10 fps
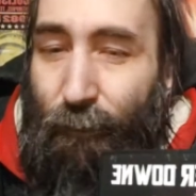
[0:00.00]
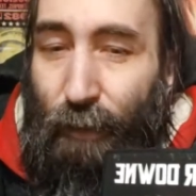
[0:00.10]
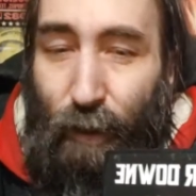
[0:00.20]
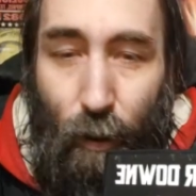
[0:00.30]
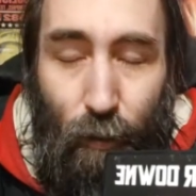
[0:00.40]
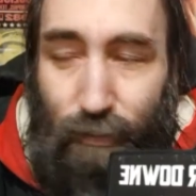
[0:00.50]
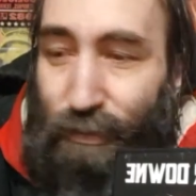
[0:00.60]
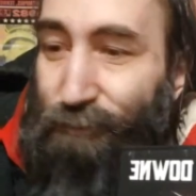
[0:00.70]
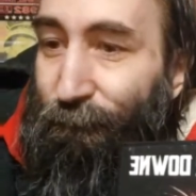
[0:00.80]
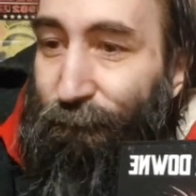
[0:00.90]

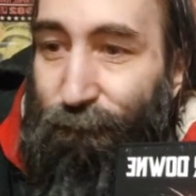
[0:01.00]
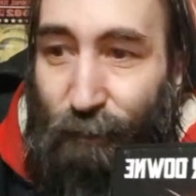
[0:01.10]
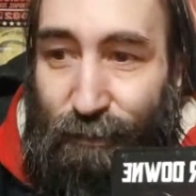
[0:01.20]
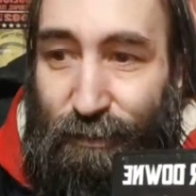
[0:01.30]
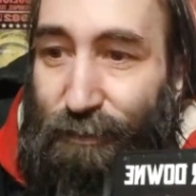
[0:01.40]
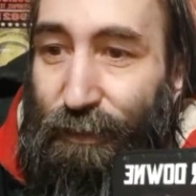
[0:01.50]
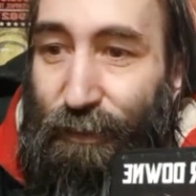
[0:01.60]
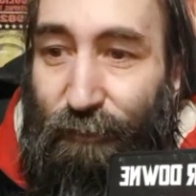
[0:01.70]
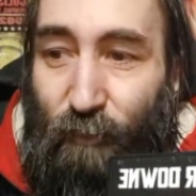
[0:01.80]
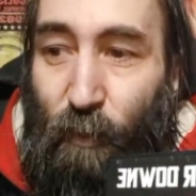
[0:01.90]
Goes, fights
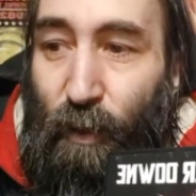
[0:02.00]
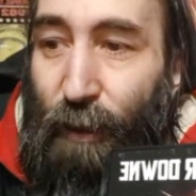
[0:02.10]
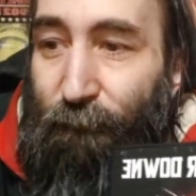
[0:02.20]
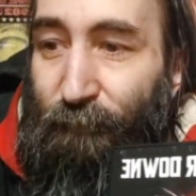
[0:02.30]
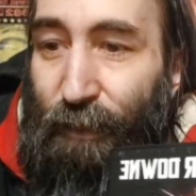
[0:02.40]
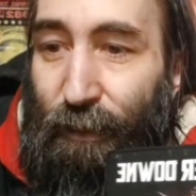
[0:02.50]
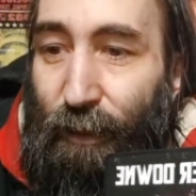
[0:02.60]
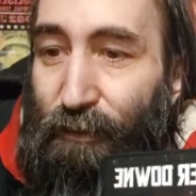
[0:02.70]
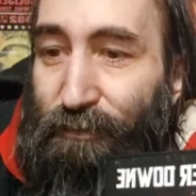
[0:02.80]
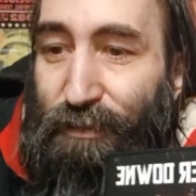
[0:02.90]
evil, everything
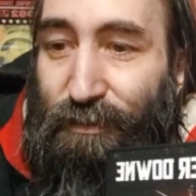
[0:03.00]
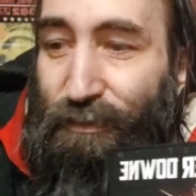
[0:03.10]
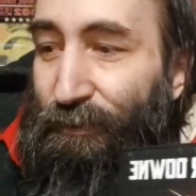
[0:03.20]
else.